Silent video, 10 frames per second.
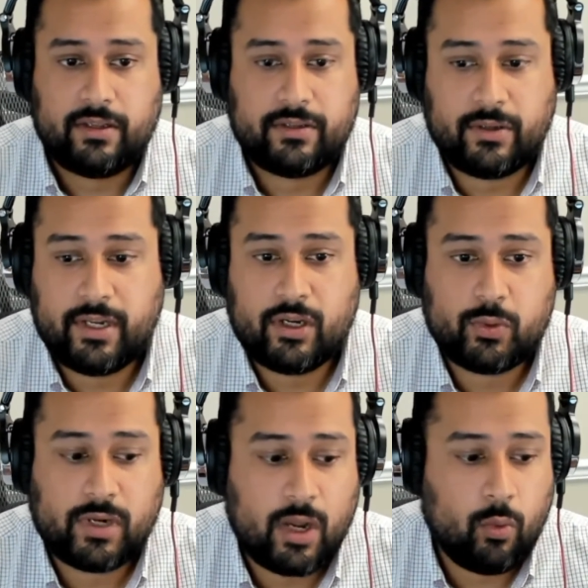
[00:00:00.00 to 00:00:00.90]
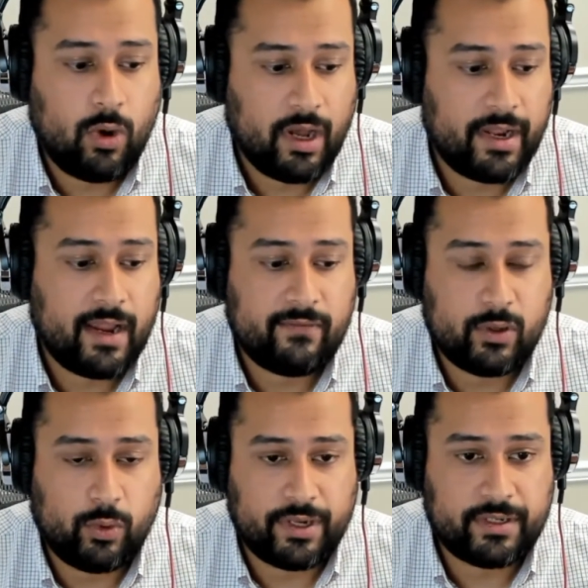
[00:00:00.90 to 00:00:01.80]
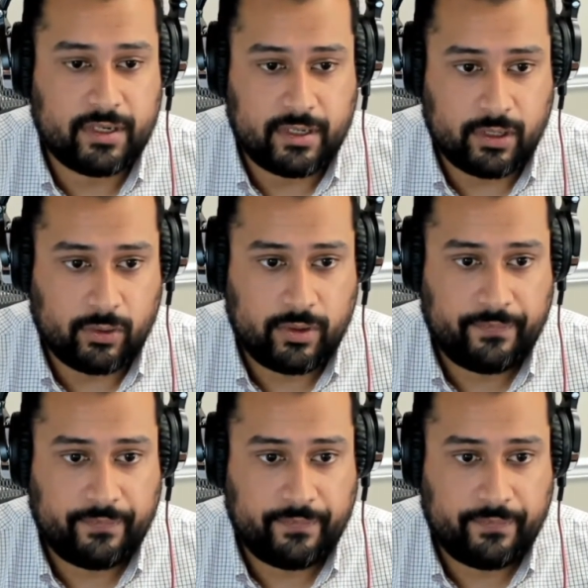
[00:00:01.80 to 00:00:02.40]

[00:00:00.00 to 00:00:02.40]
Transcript: So here's what I want everyone to do.